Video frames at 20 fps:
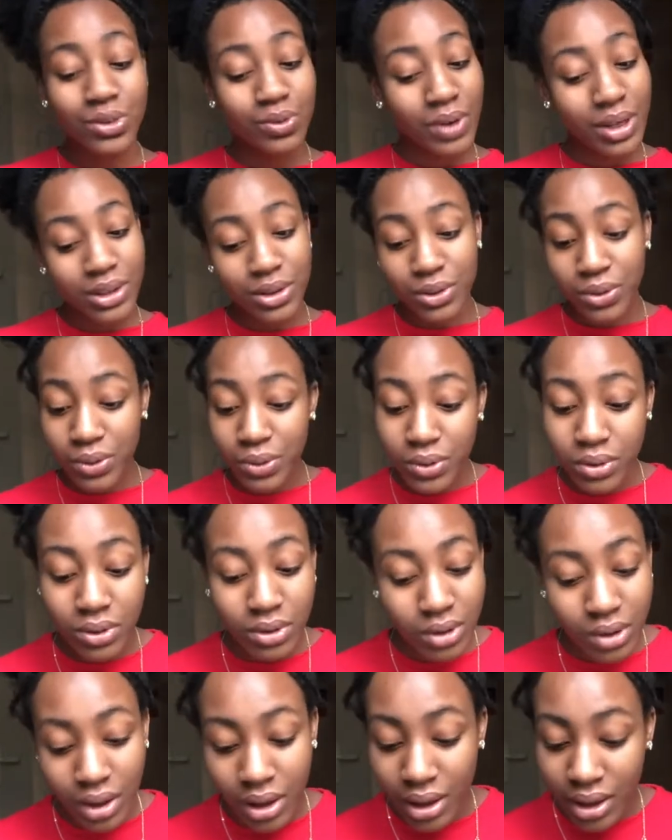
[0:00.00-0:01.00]
rather
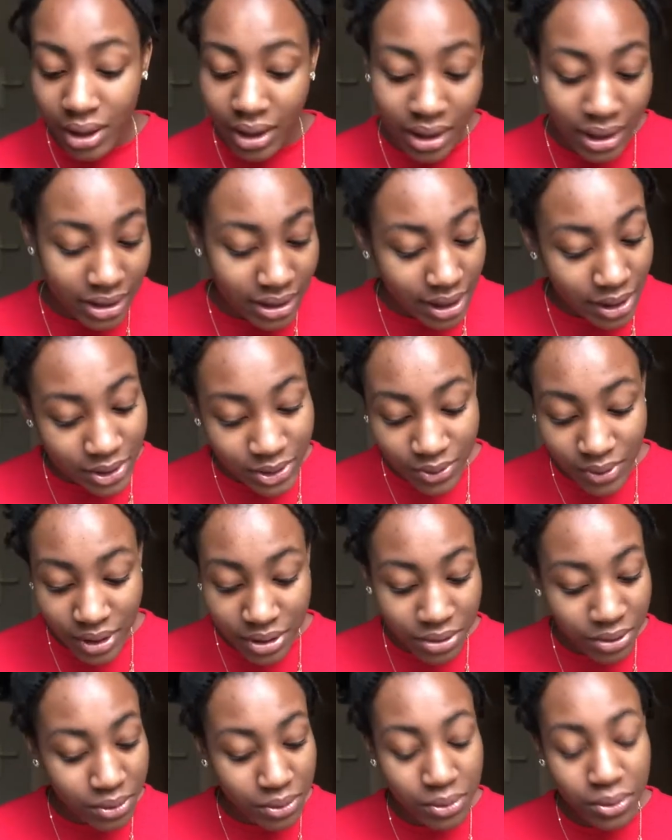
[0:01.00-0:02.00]
cool.
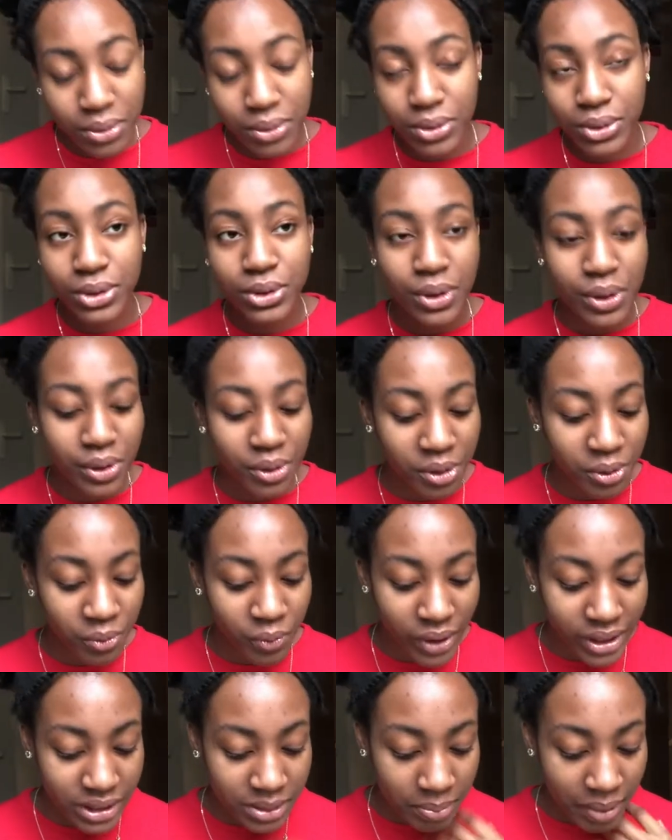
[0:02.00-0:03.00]
So it
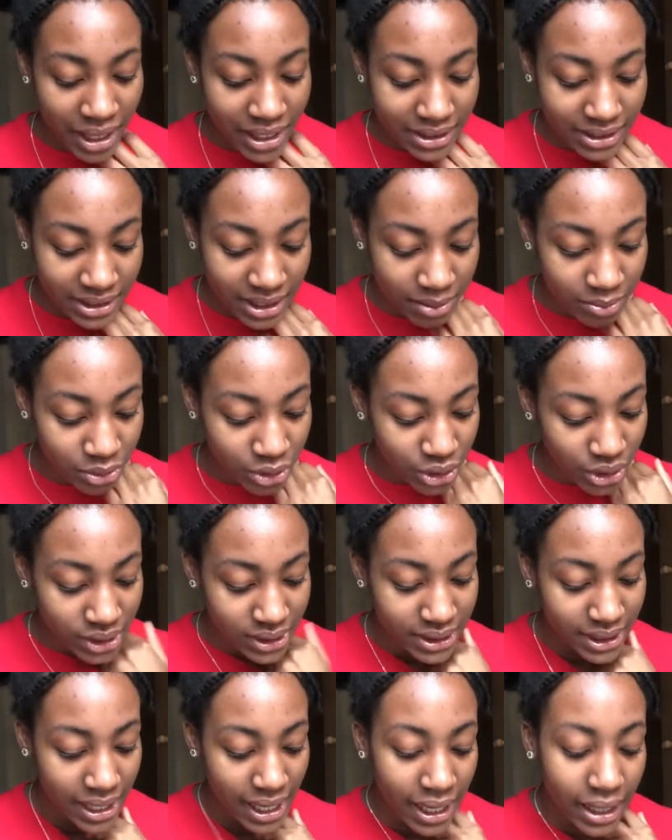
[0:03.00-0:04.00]
went past them
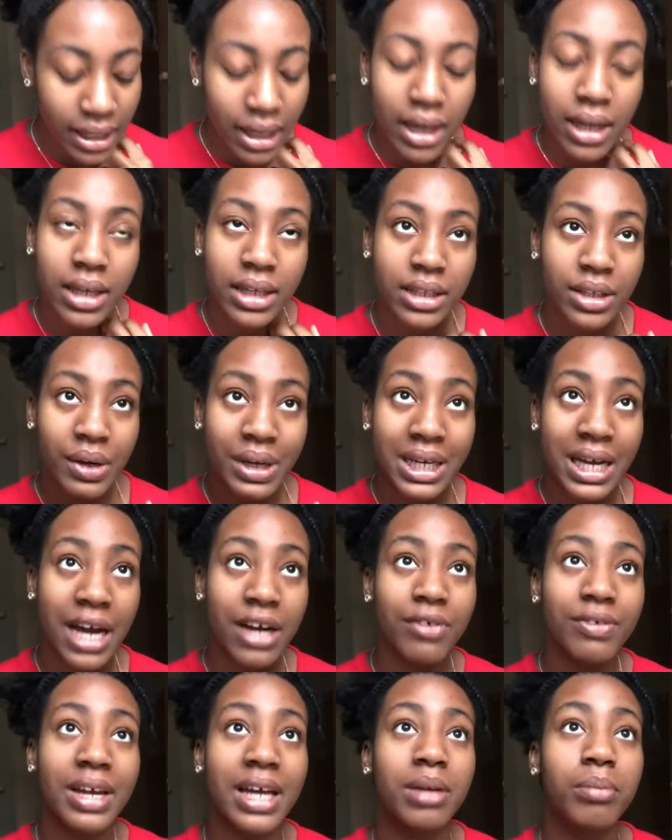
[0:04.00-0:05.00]
just like they were
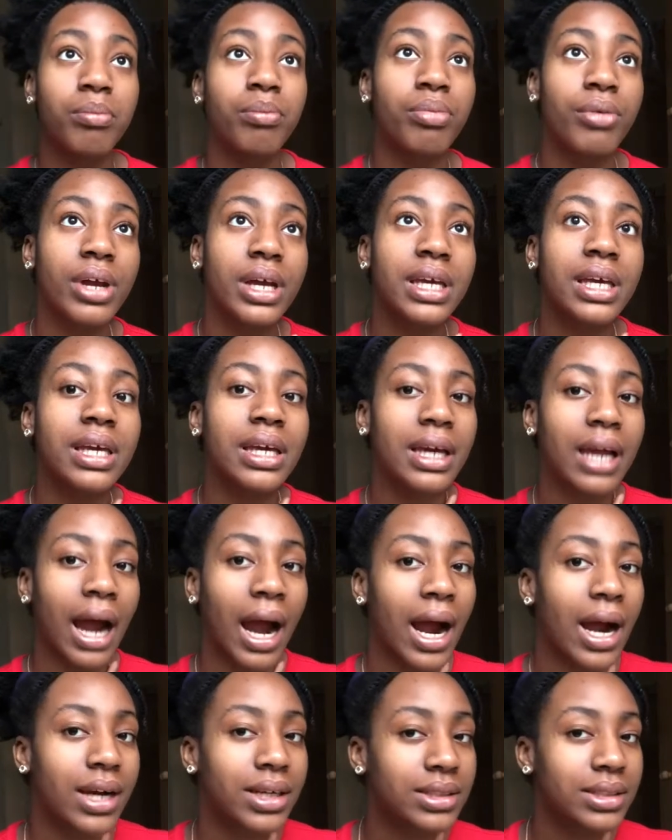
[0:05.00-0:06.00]
kind of like breaking
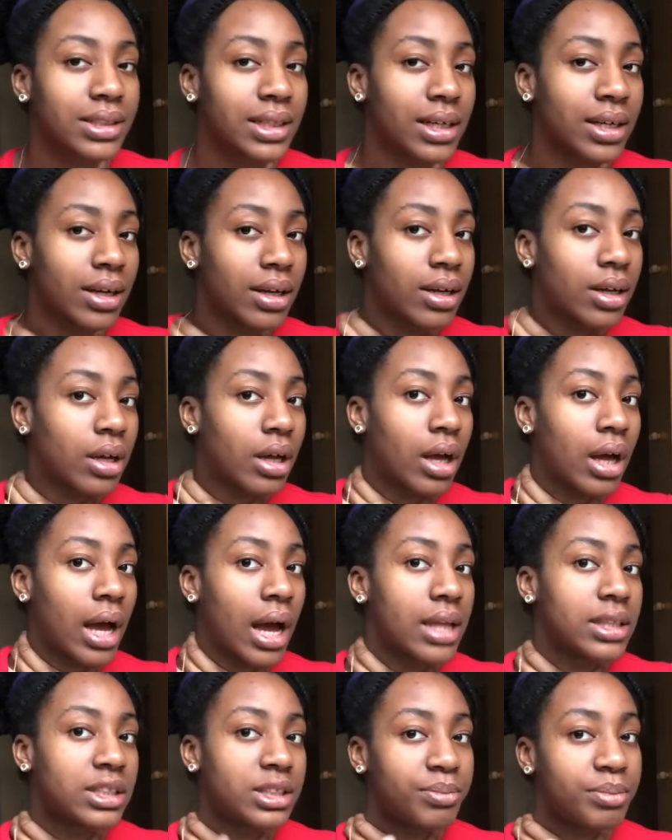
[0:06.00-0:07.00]
character
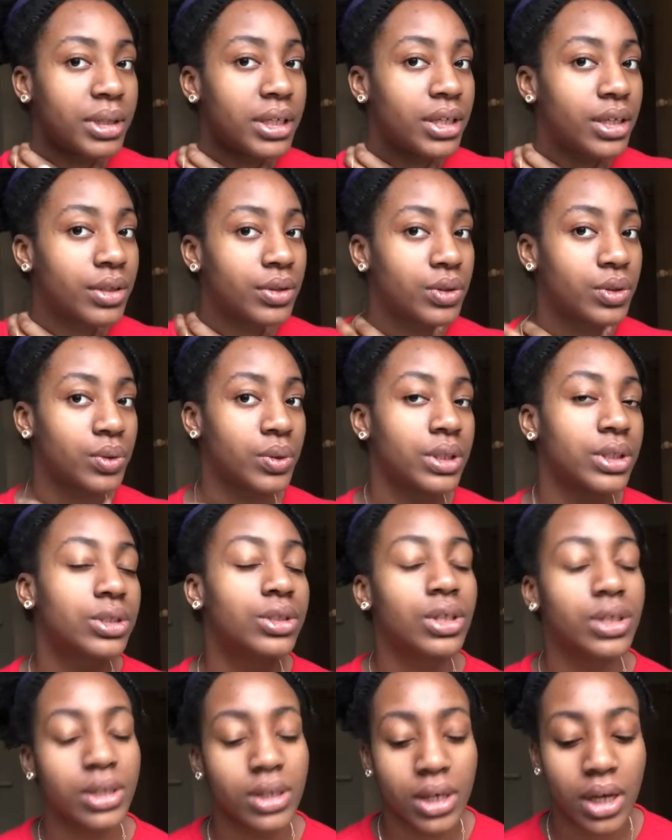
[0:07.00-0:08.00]
and speaking to each
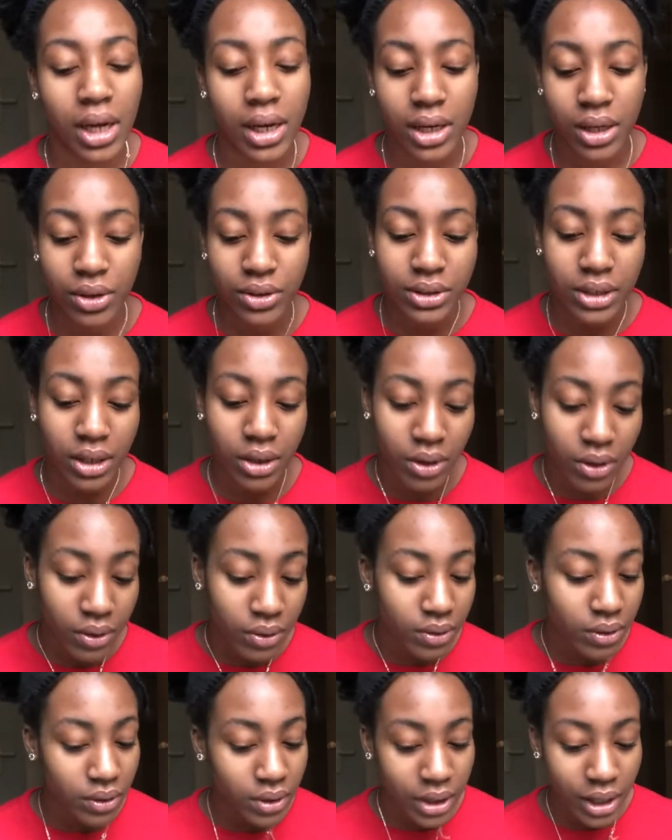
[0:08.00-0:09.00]
other, and I was like,
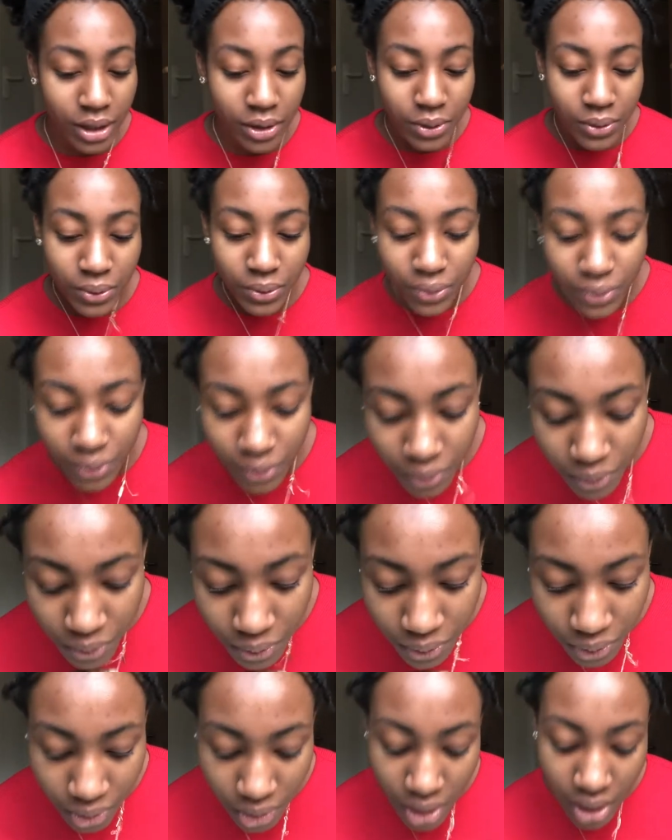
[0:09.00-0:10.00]
oh, okay, cool.